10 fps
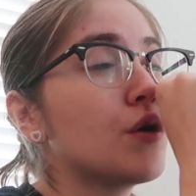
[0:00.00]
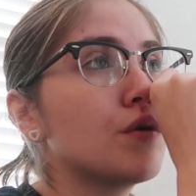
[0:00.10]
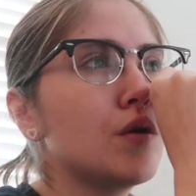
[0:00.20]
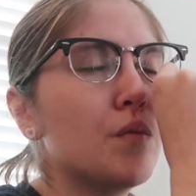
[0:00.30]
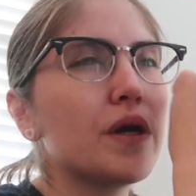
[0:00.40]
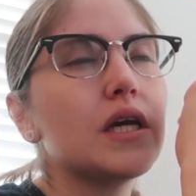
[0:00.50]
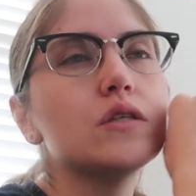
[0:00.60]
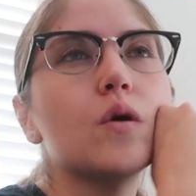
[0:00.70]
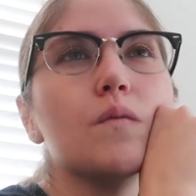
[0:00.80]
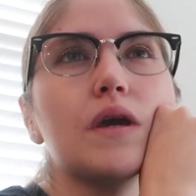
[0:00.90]
show you, but
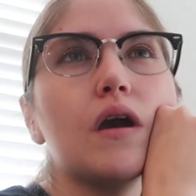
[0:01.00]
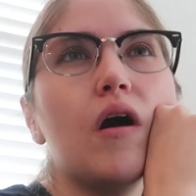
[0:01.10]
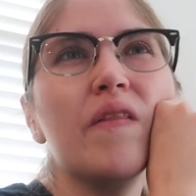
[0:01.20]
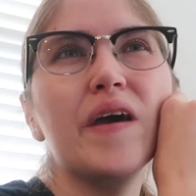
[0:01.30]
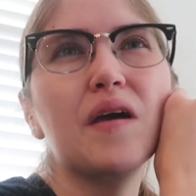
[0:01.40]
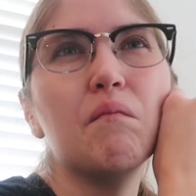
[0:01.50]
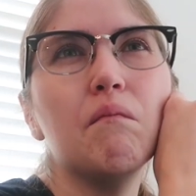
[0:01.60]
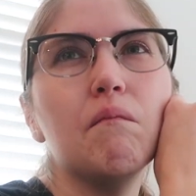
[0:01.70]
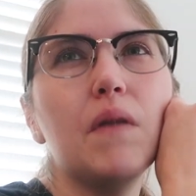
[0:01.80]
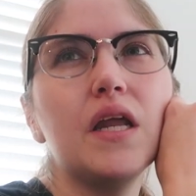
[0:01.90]
he told me on like
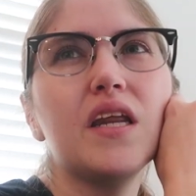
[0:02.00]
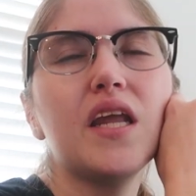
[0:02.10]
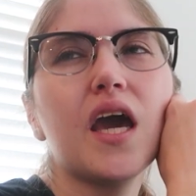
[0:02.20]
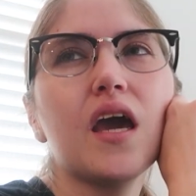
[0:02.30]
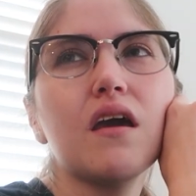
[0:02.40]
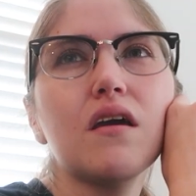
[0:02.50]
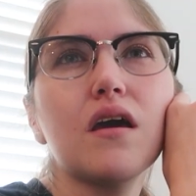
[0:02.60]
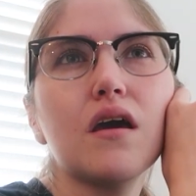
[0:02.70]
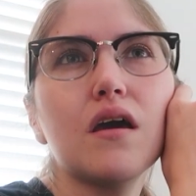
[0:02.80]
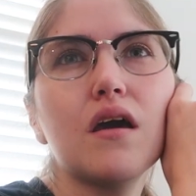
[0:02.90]
Monday